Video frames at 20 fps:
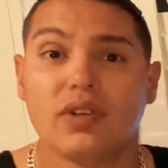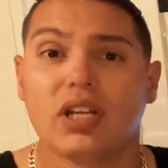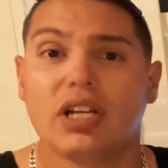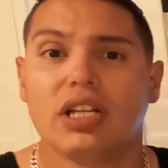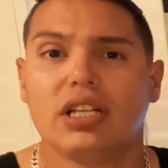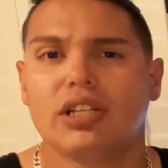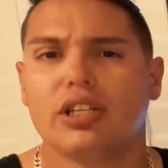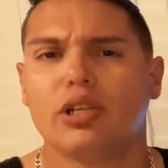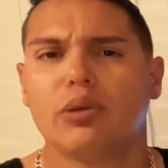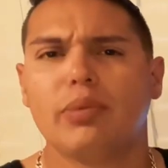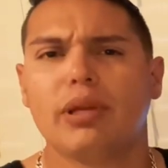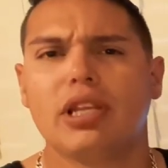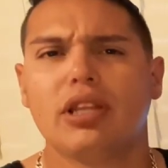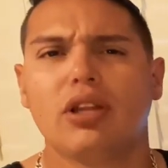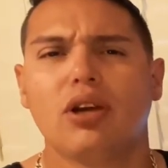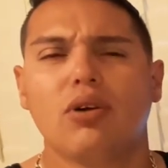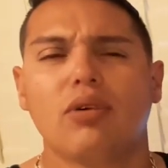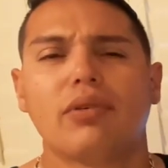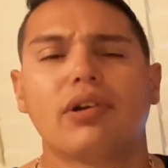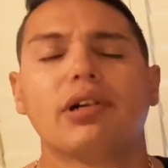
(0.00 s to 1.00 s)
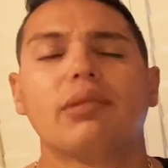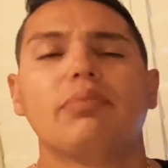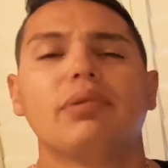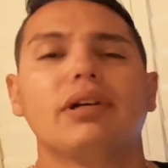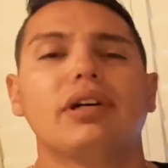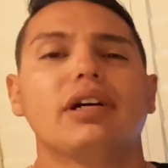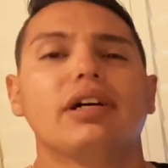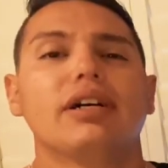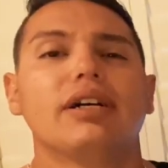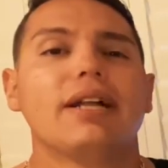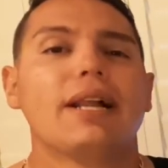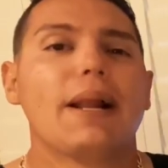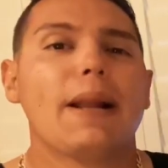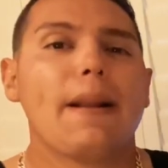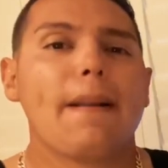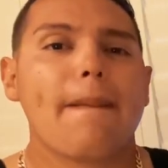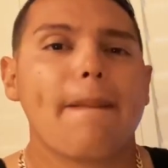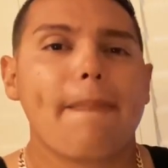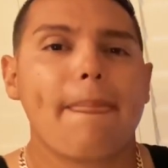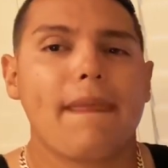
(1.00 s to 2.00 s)
done it a little bit lower, but
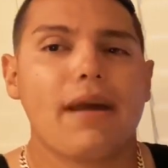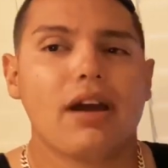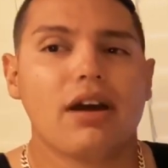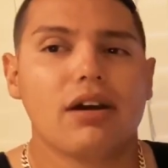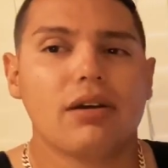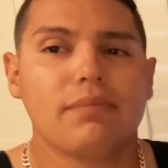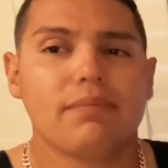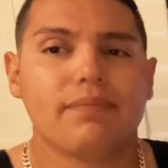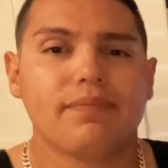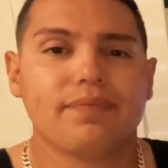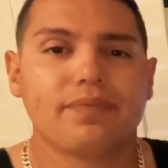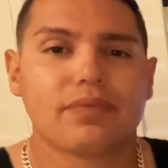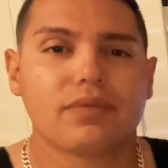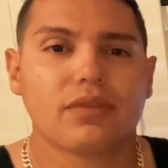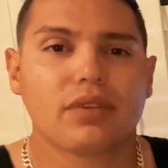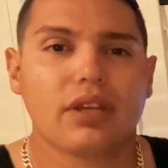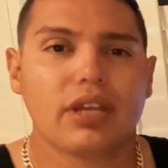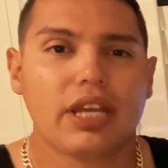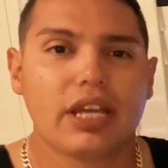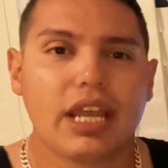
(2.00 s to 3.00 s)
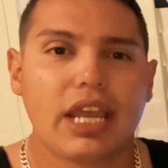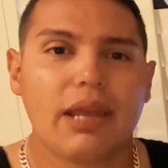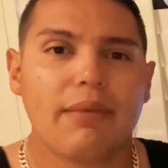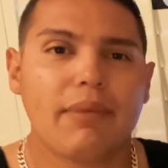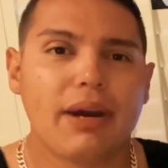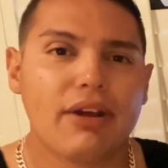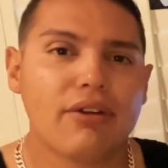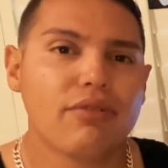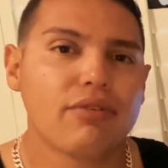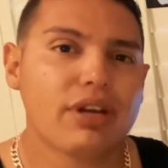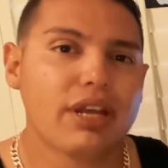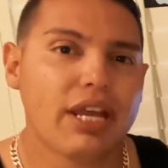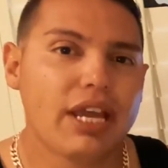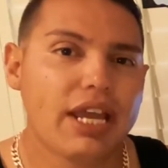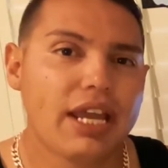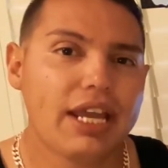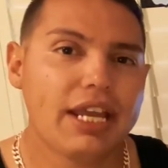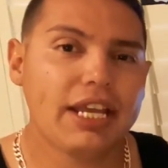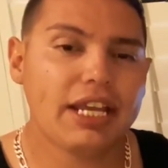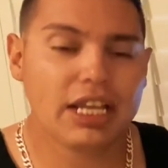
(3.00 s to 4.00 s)
it came out
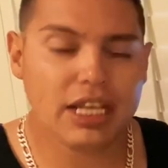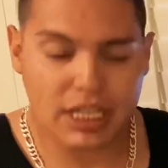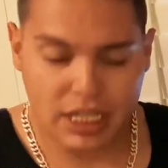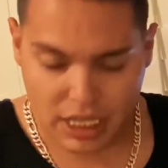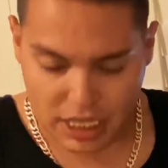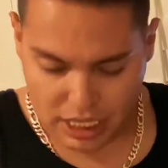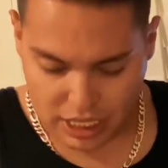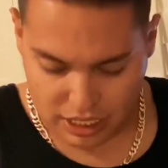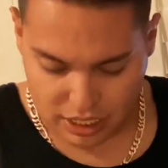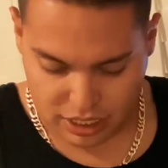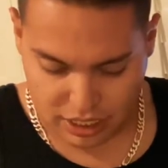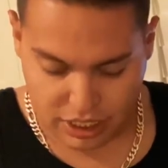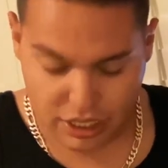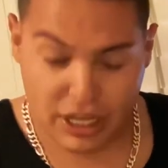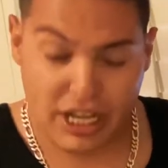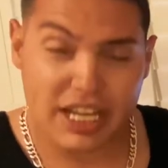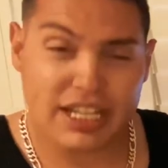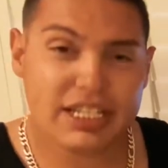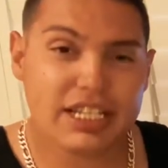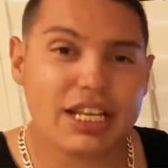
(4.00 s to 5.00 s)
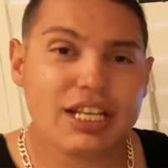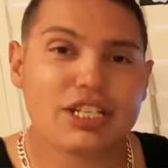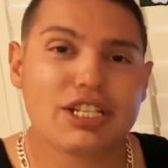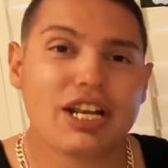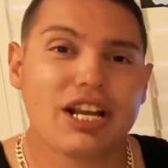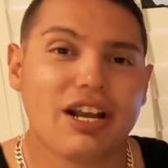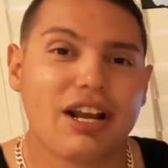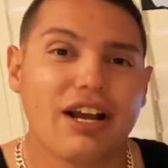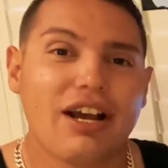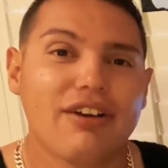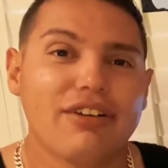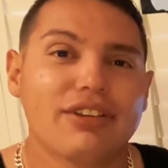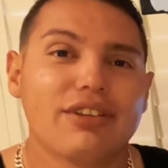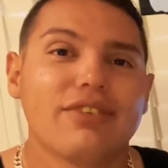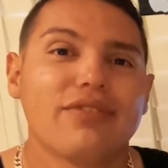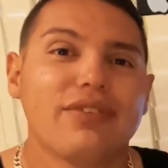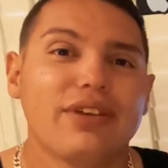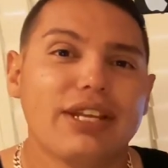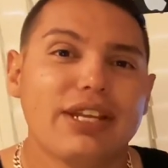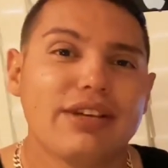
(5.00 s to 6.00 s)
okay. You guys can check out the
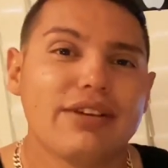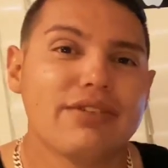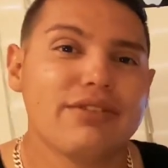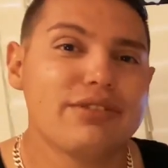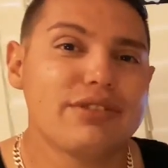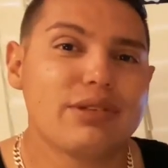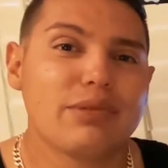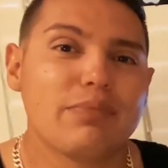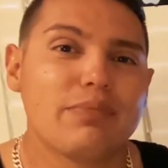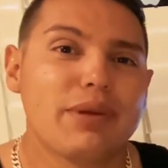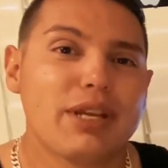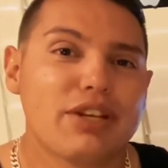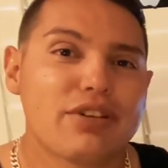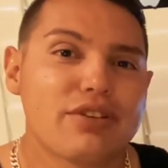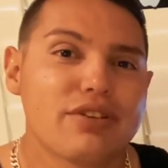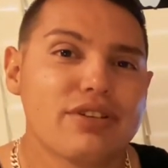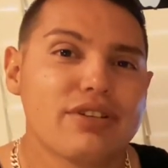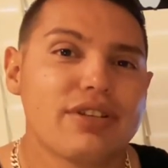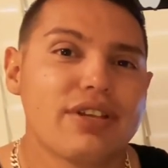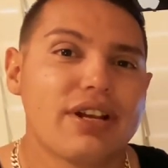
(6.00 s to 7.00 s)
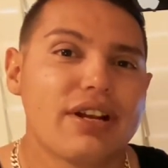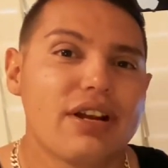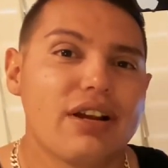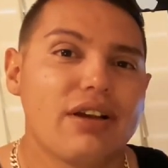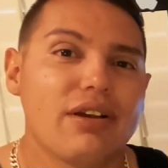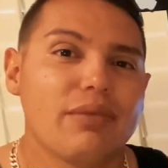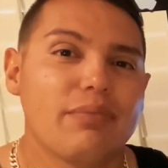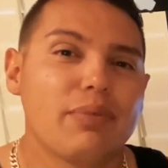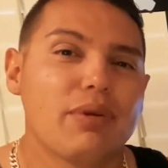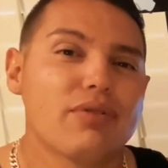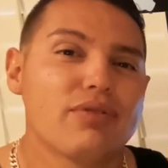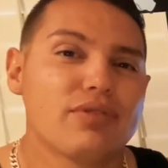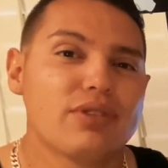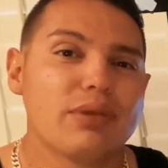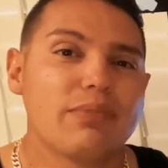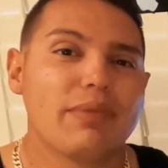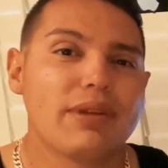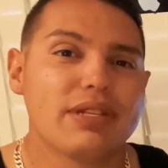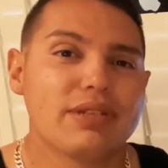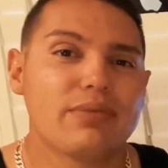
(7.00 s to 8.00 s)
videos and pictures there. I'll post
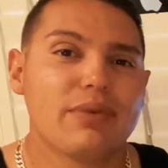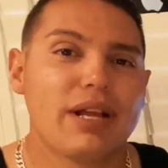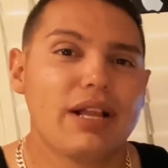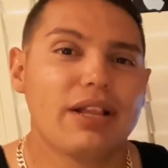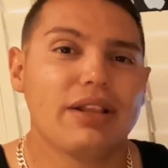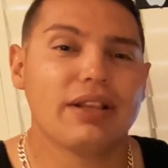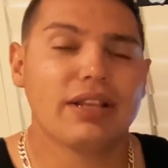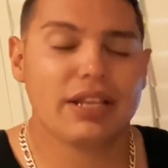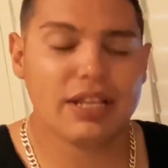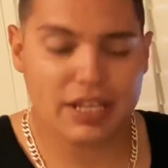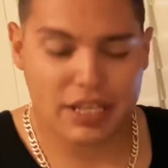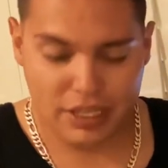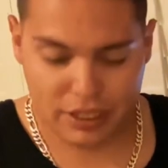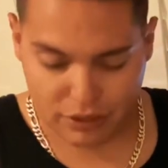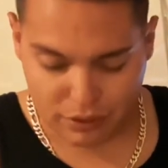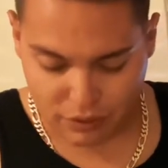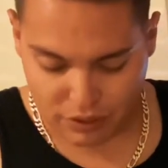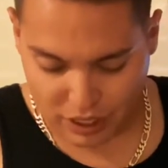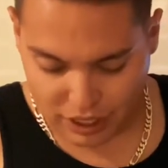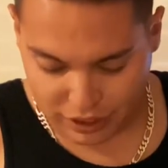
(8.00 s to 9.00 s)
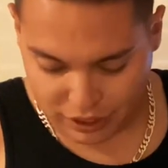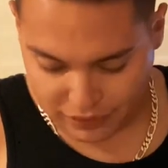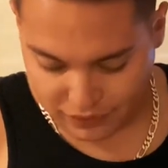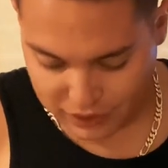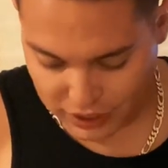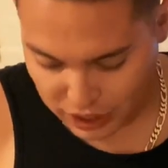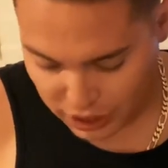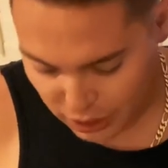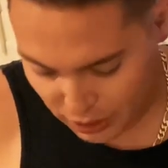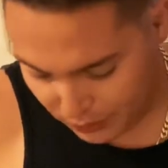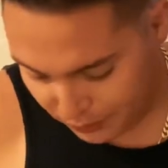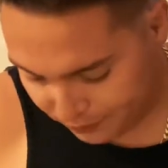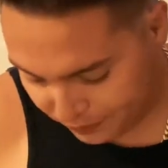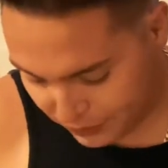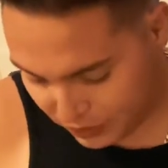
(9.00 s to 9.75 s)
them as well throughout the video.